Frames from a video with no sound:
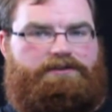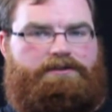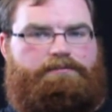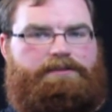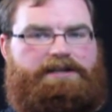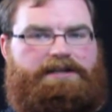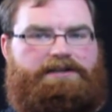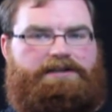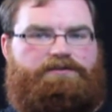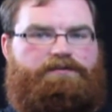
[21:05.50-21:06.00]
them
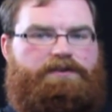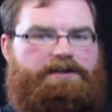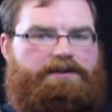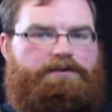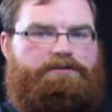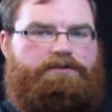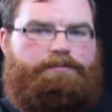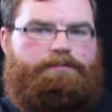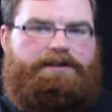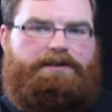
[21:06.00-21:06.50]
in each
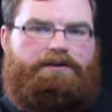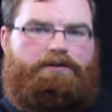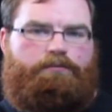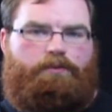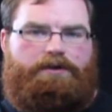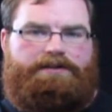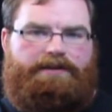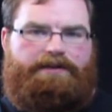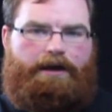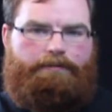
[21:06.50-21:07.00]
video depending on
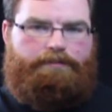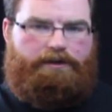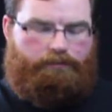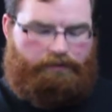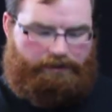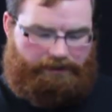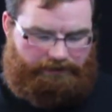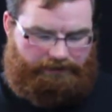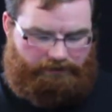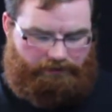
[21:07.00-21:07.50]
what topic
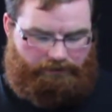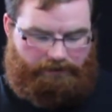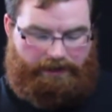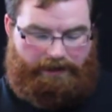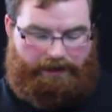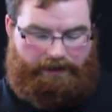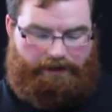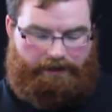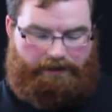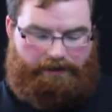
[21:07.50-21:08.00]
we're going to do.
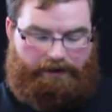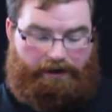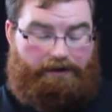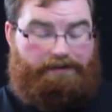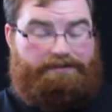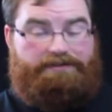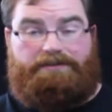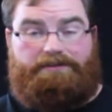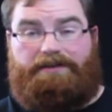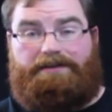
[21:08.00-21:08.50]
I'll
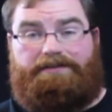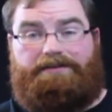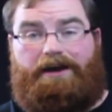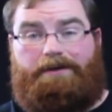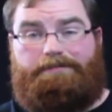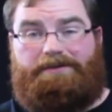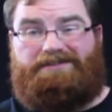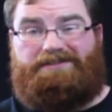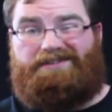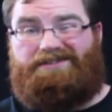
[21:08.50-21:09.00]
also take
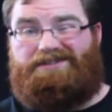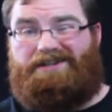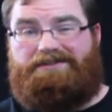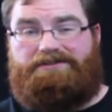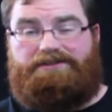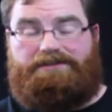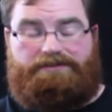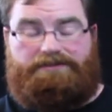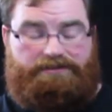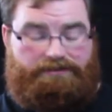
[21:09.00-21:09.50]
topic
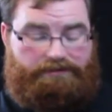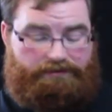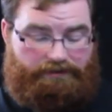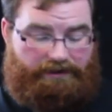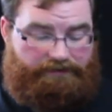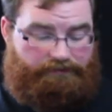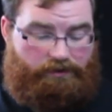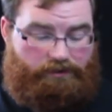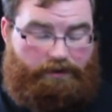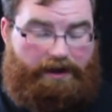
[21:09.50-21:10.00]
suggestions too.
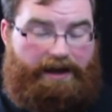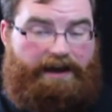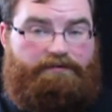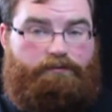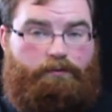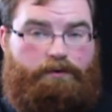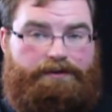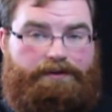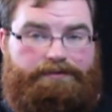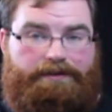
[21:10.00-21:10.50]
If you have
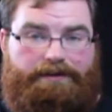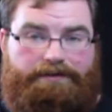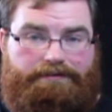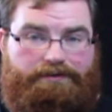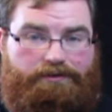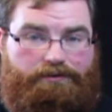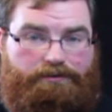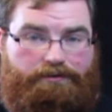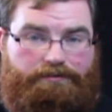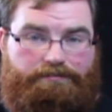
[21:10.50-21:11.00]
one that
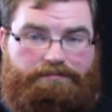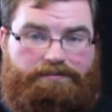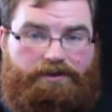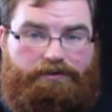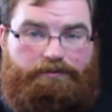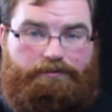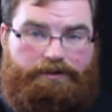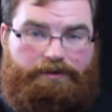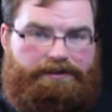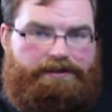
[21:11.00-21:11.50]

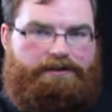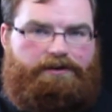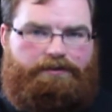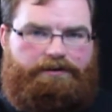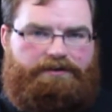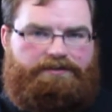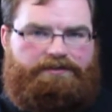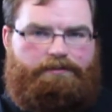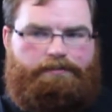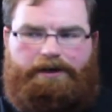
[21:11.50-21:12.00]
you're really
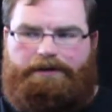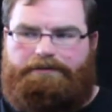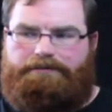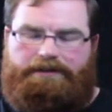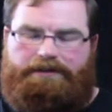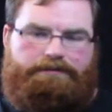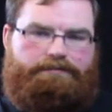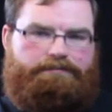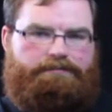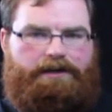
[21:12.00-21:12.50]
curious about,
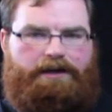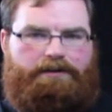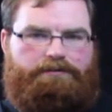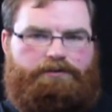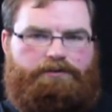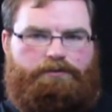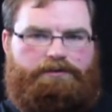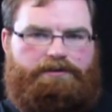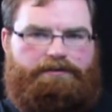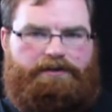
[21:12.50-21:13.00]
then I'll
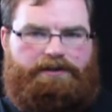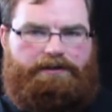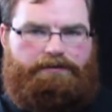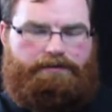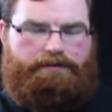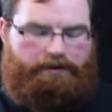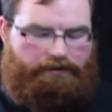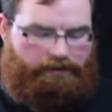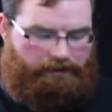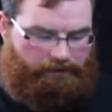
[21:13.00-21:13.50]
do a Living in
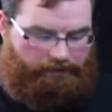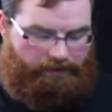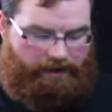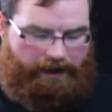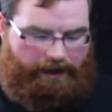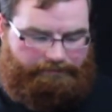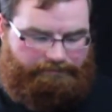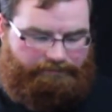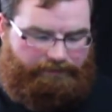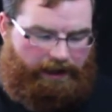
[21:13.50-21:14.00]
Theory on that.